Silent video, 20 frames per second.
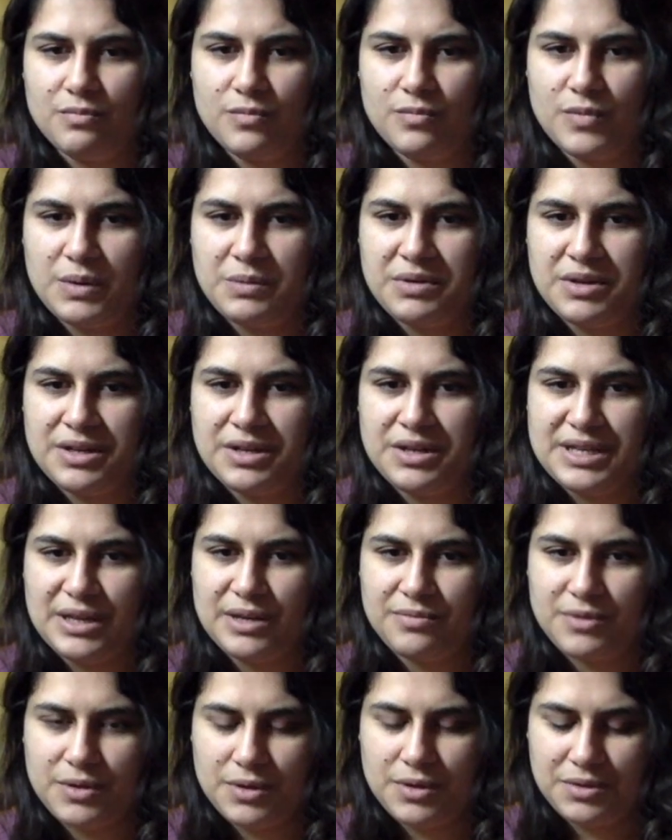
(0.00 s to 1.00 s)
I'm not gonna take
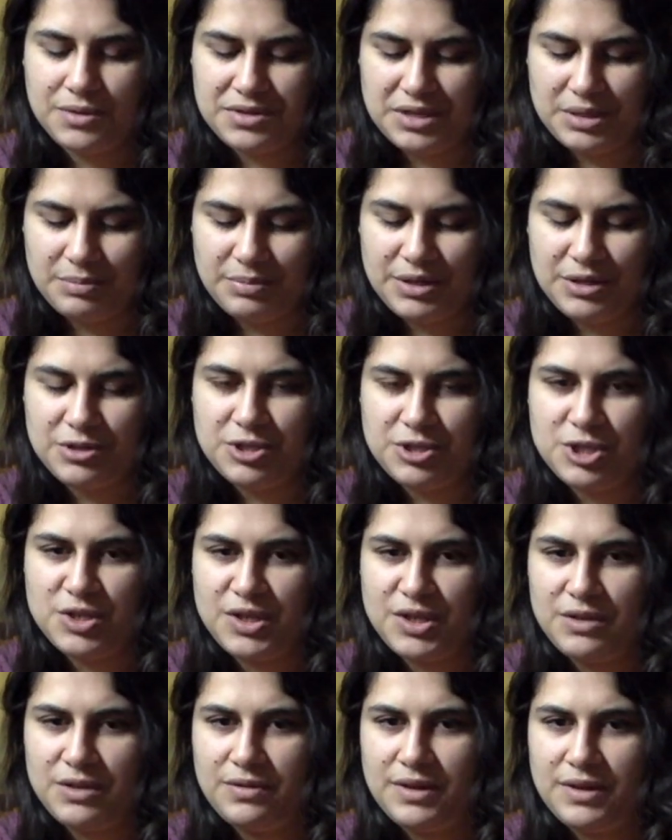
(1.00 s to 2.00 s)
off the halter, but I'll just show
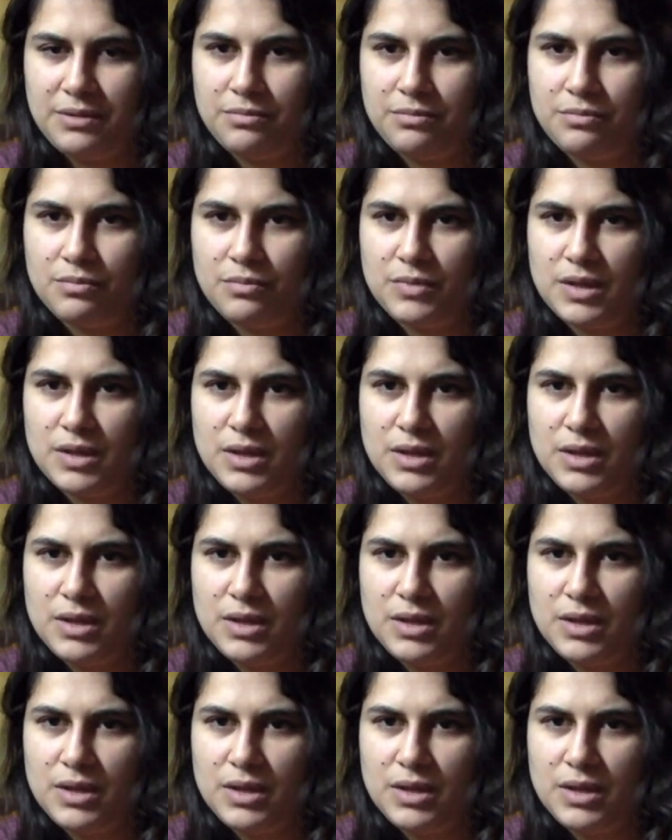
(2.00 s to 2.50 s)
you him